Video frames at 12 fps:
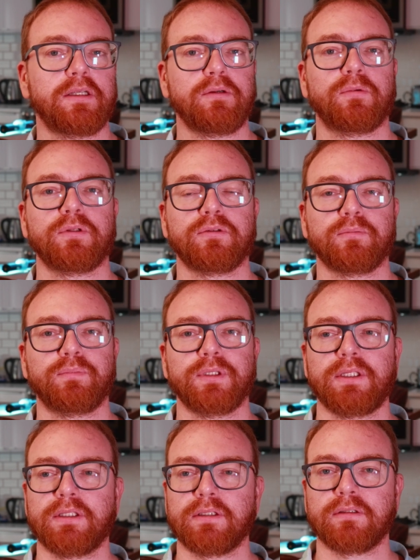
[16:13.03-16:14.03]
and you want to
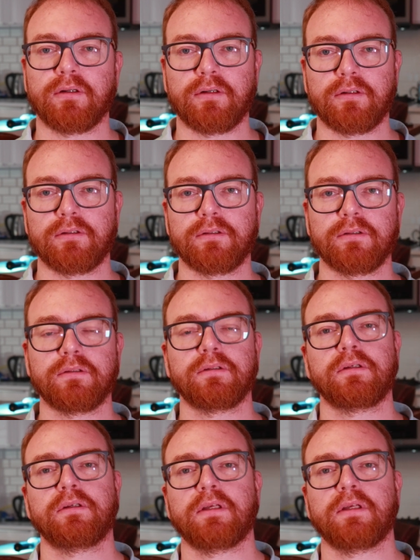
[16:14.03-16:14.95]
print it on